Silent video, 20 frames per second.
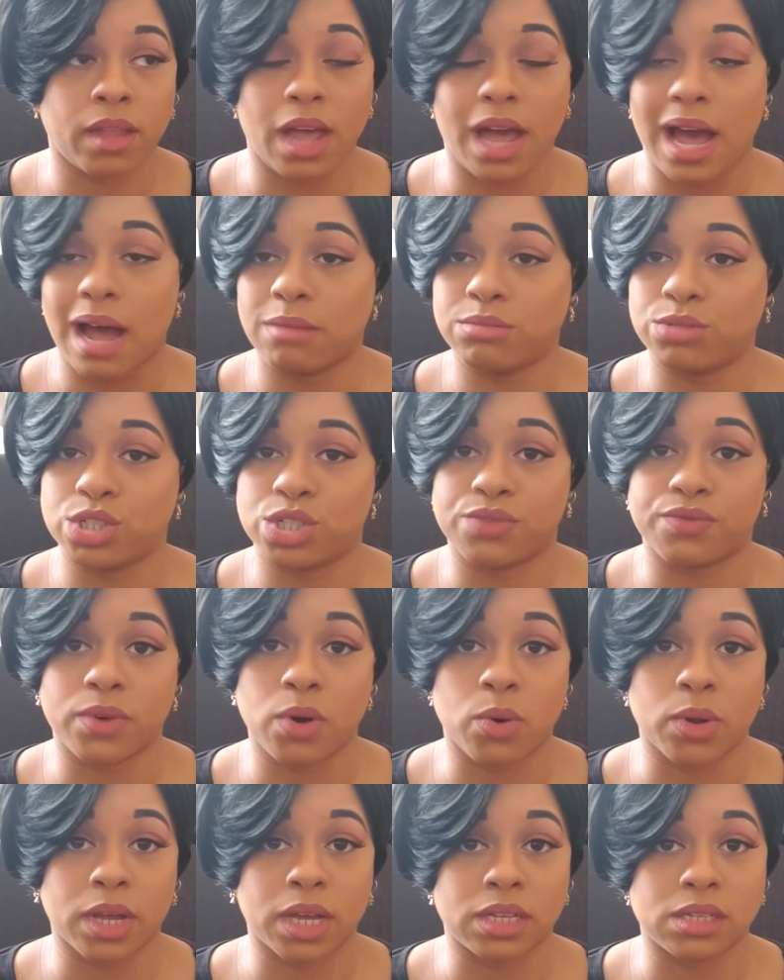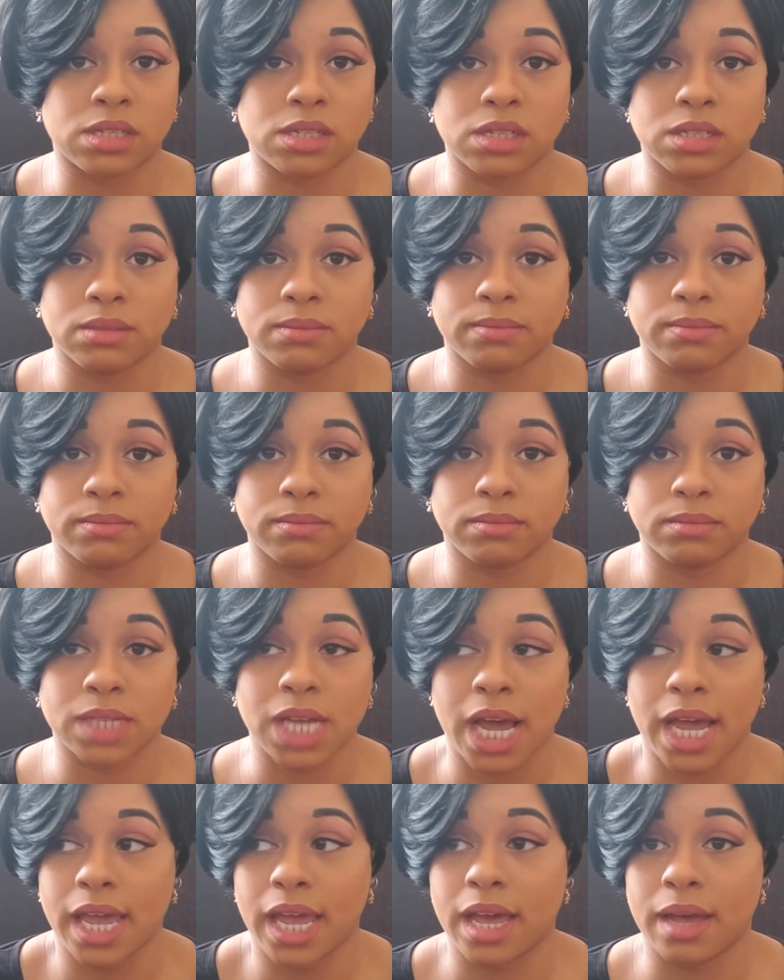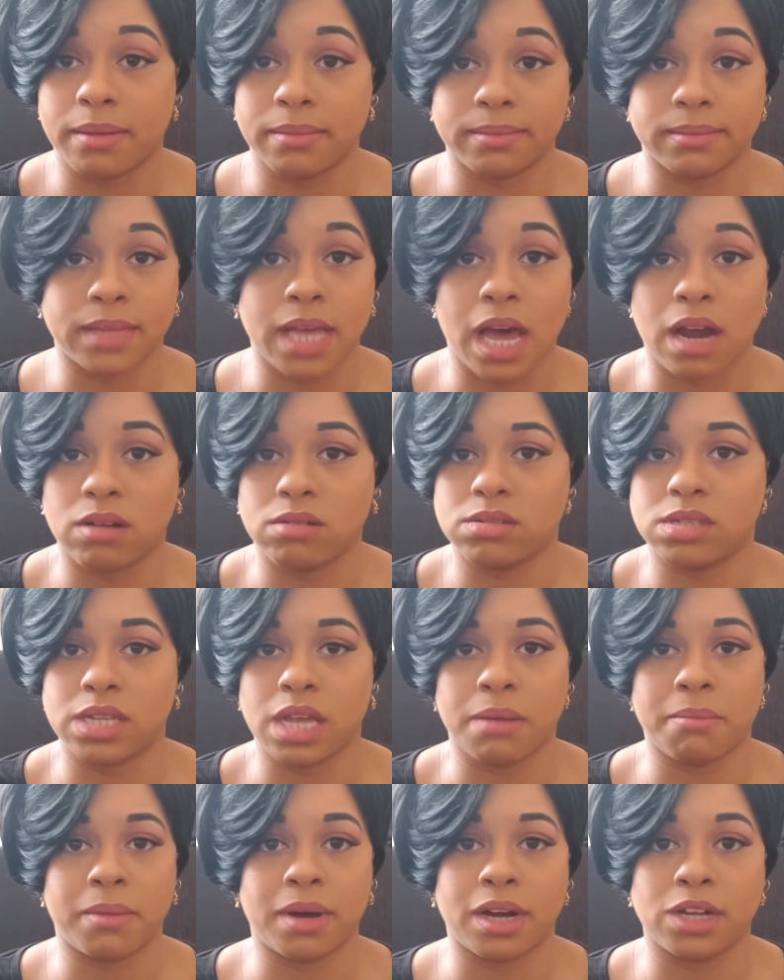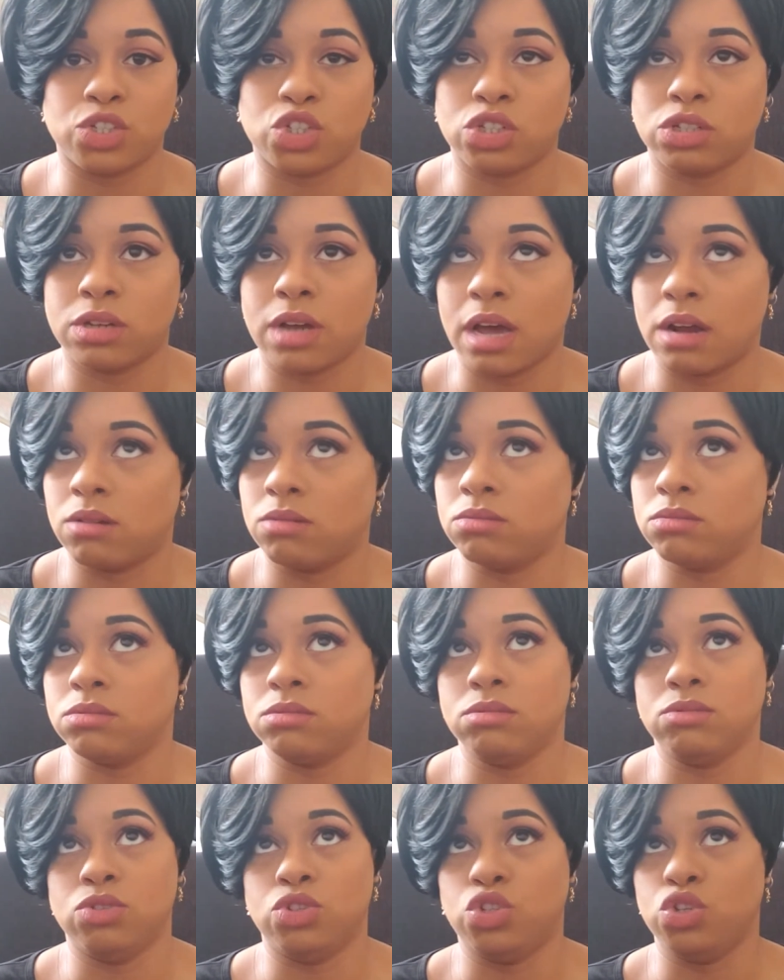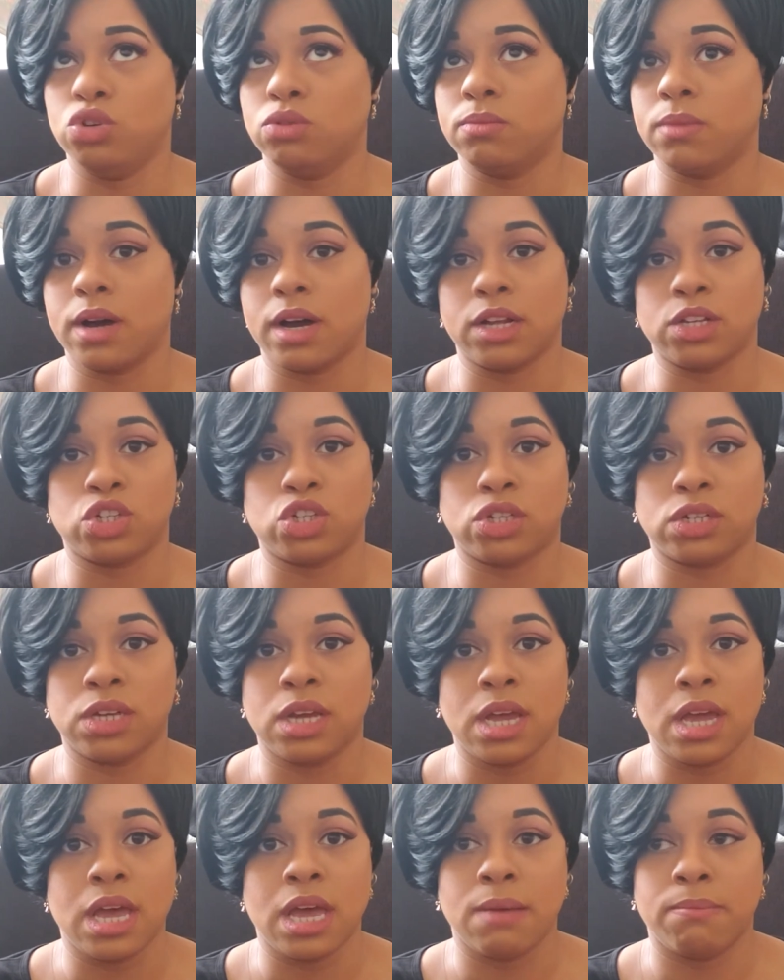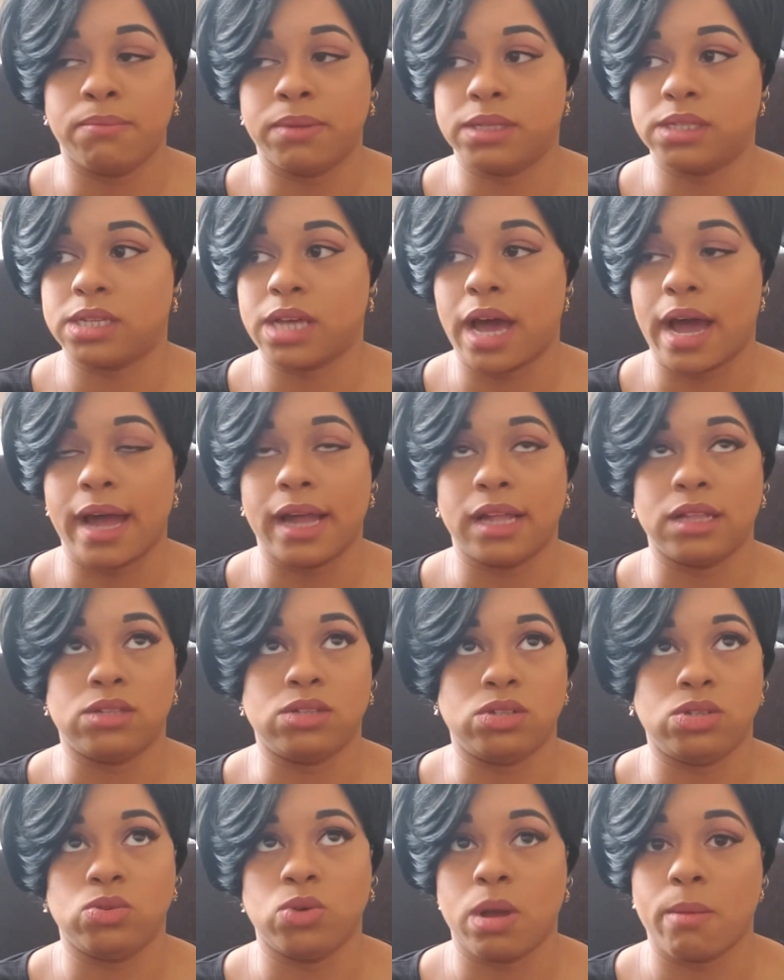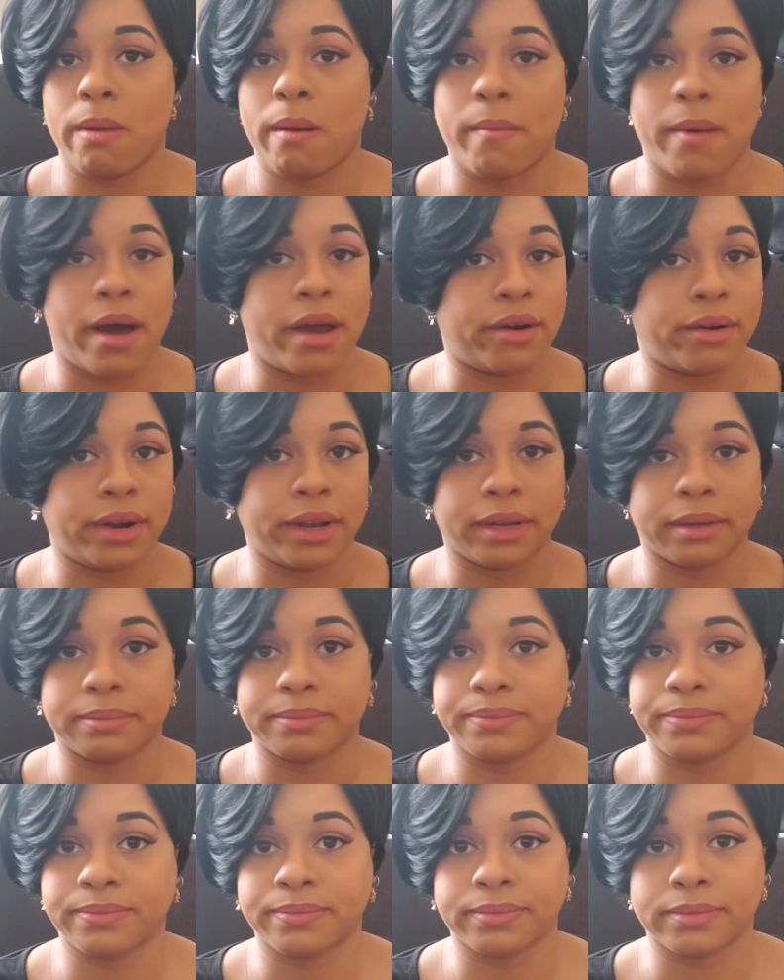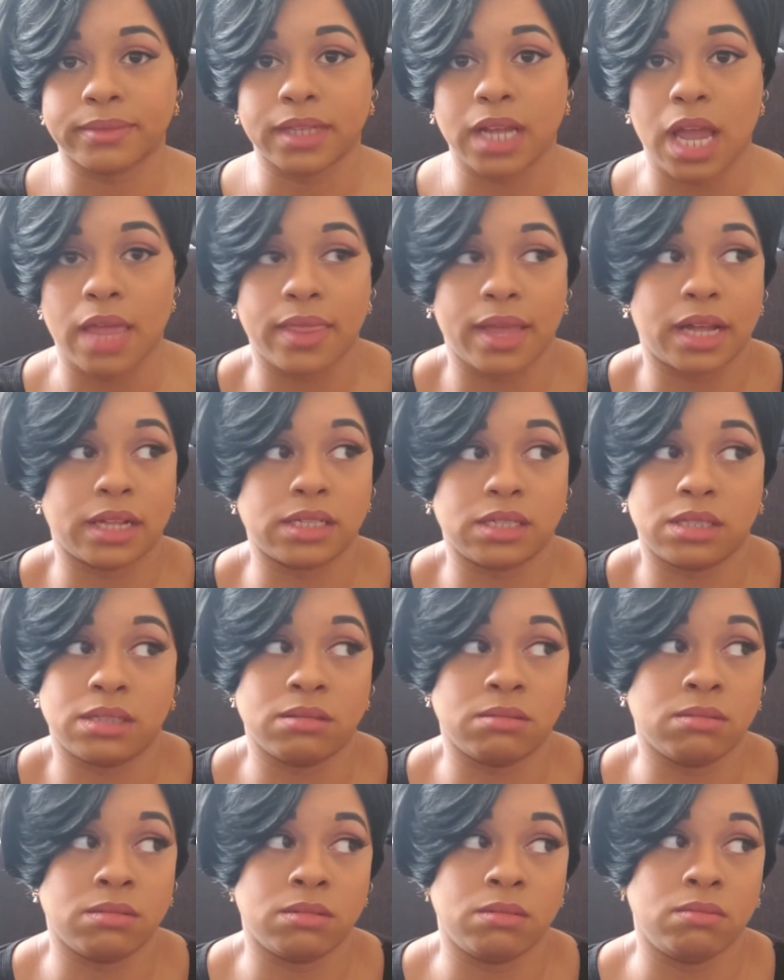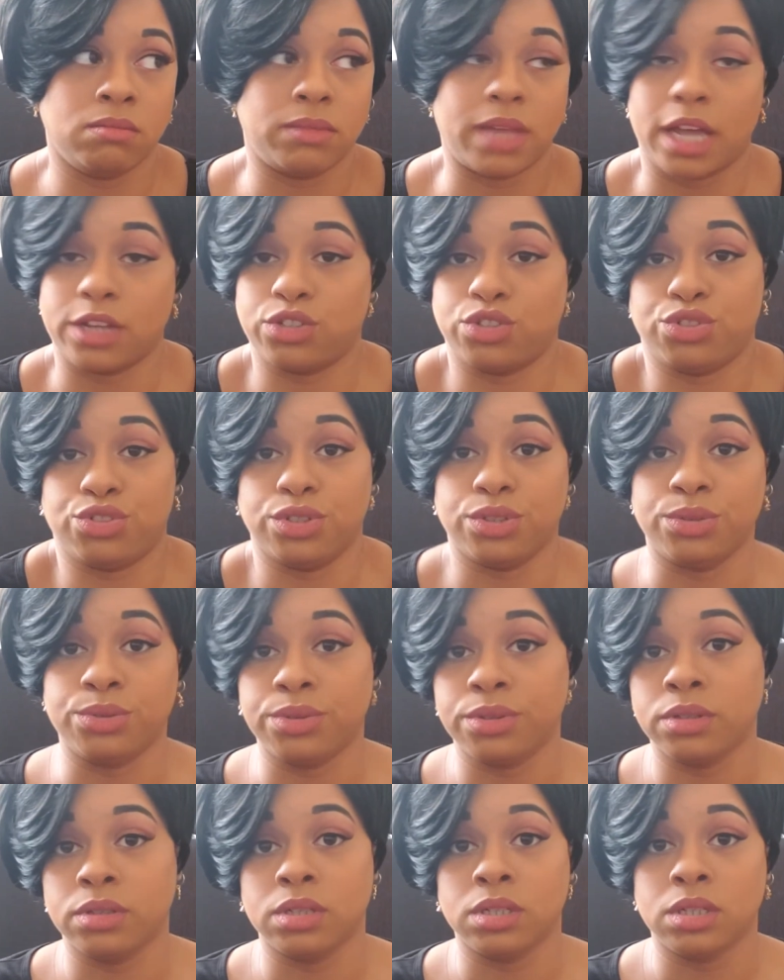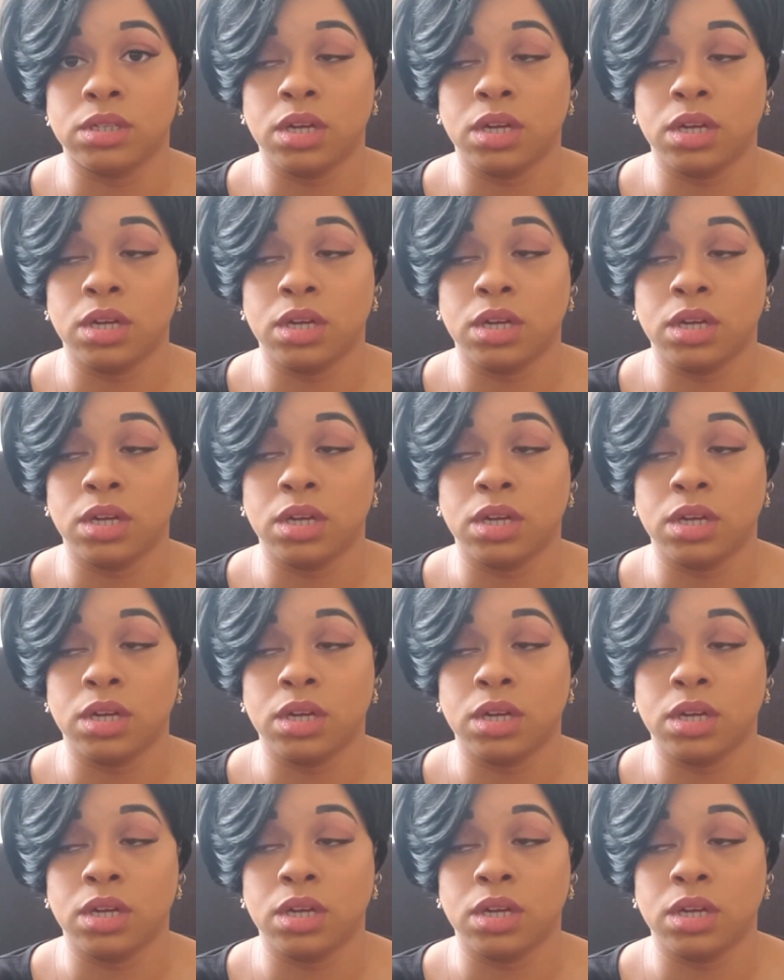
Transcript: I'm just focused. I am. I don't say much. I don't do much besides doing my monitoring, and that's truth.